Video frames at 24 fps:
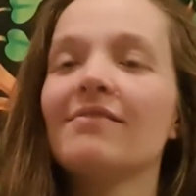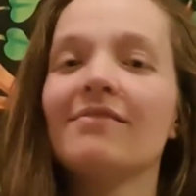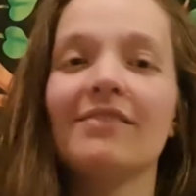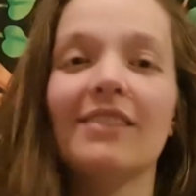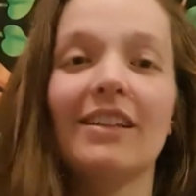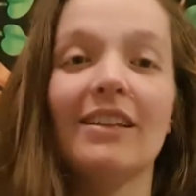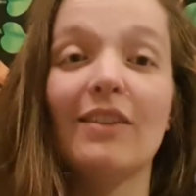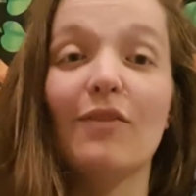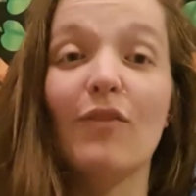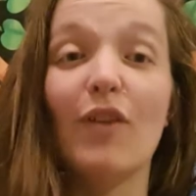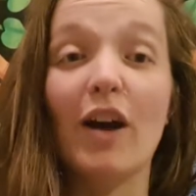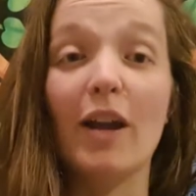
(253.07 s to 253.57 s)
the
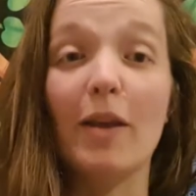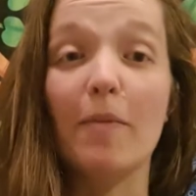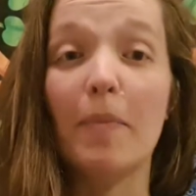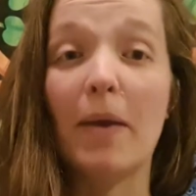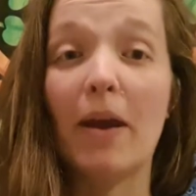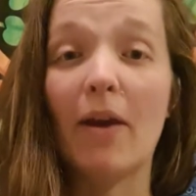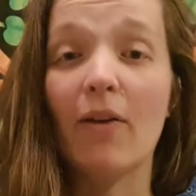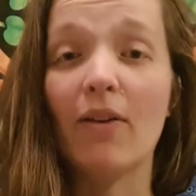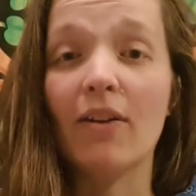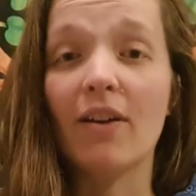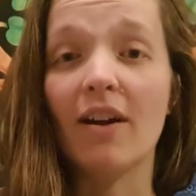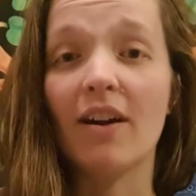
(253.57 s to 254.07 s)
divine
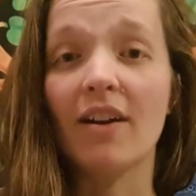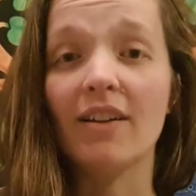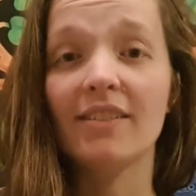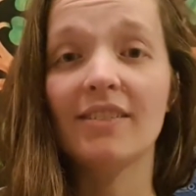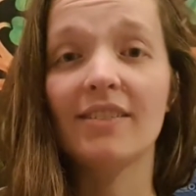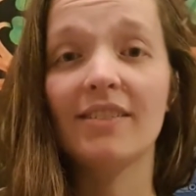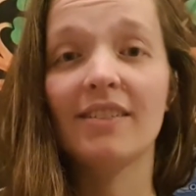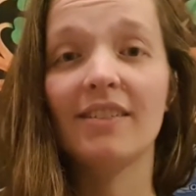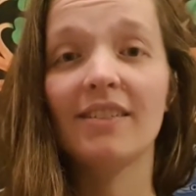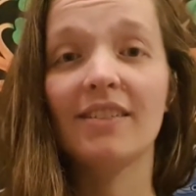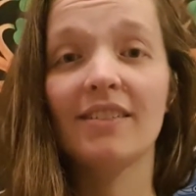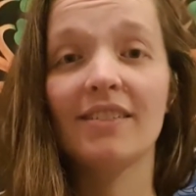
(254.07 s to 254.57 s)

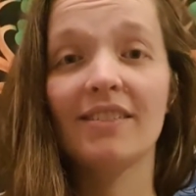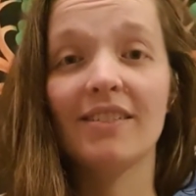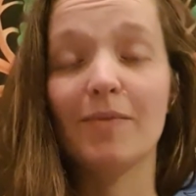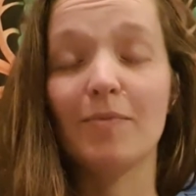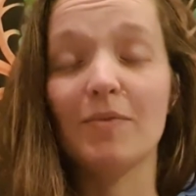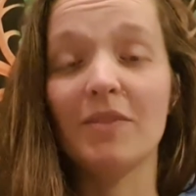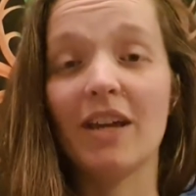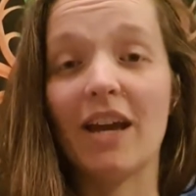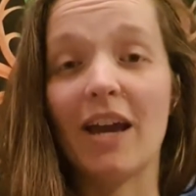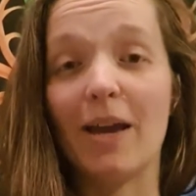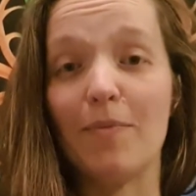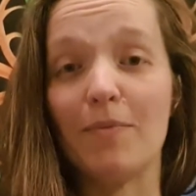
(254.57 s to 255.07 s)
paradox
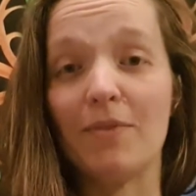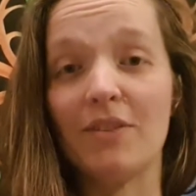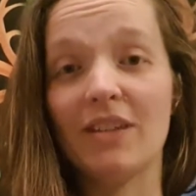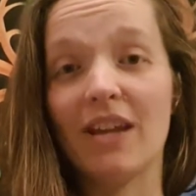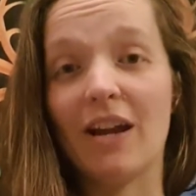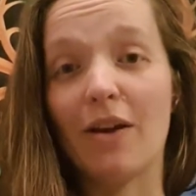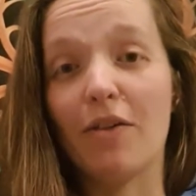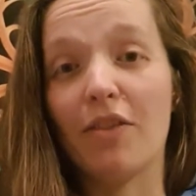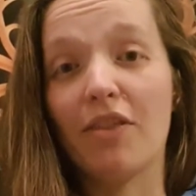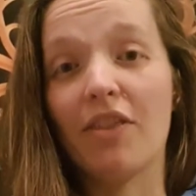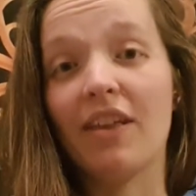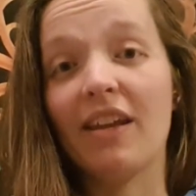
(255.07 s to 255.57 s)
sometimes,
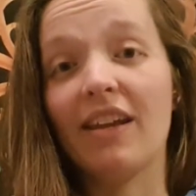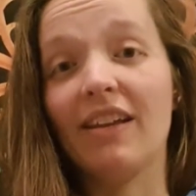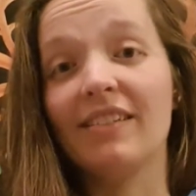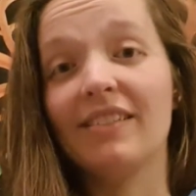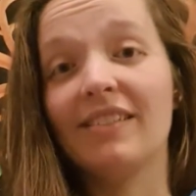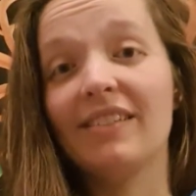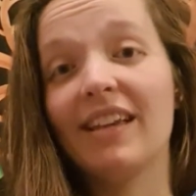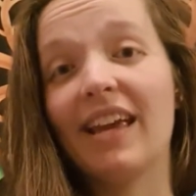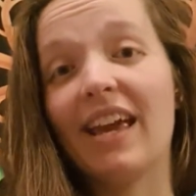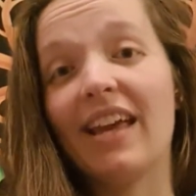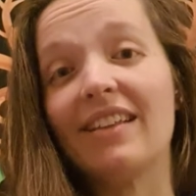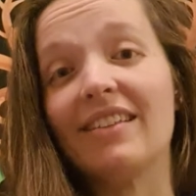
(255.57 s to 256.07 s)
how things
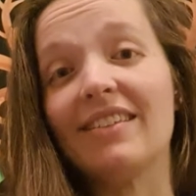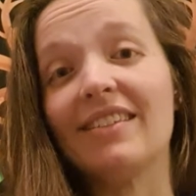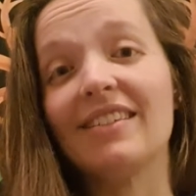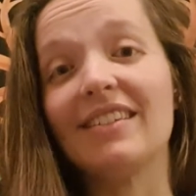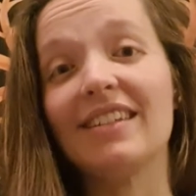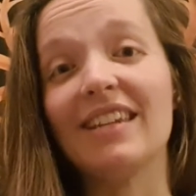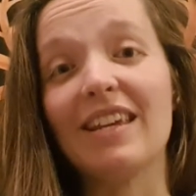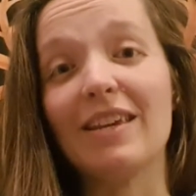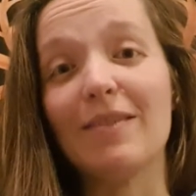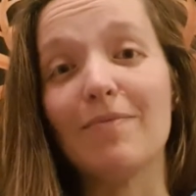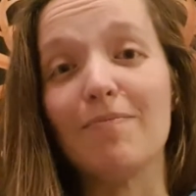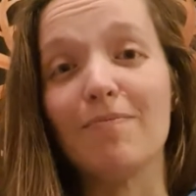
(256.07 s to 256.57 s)
can
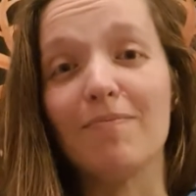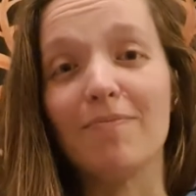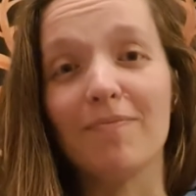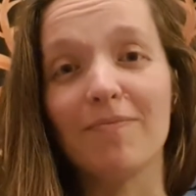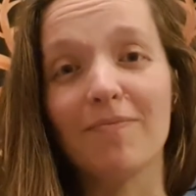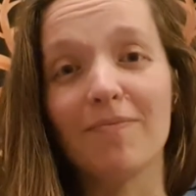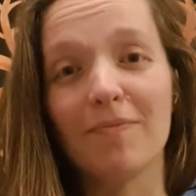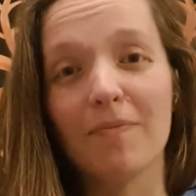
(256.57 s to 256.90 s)
seem